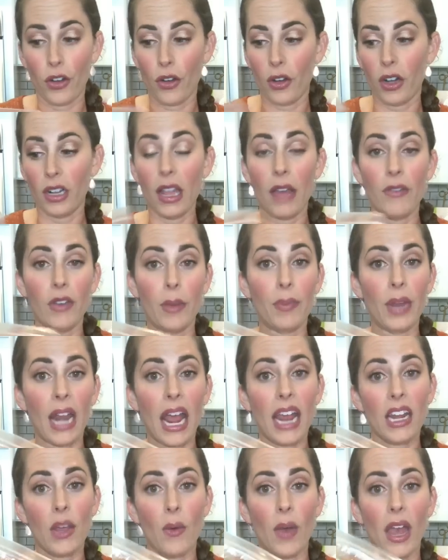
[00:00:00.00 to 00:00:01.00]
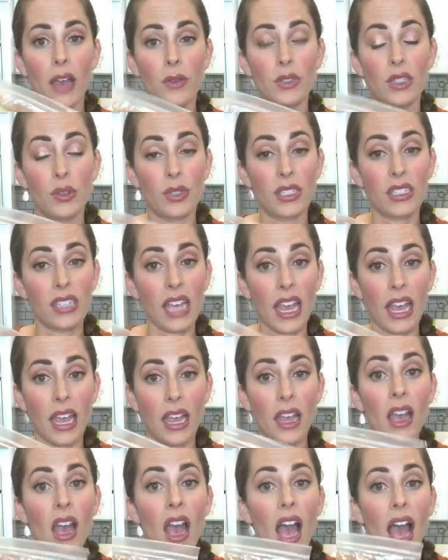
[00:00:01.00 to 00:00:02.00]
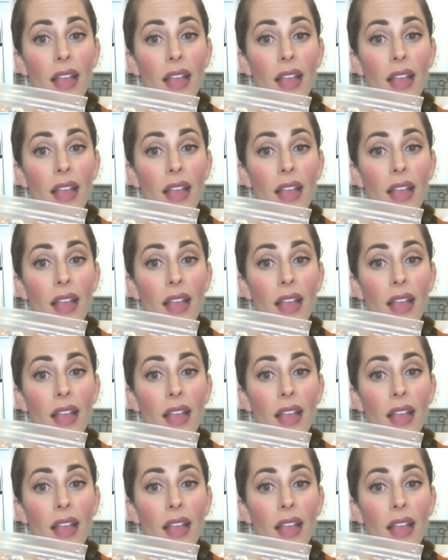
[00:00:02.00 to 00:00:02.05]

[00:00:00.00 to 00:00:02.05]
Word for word: You're gonna love it. But anyway, as I was saying,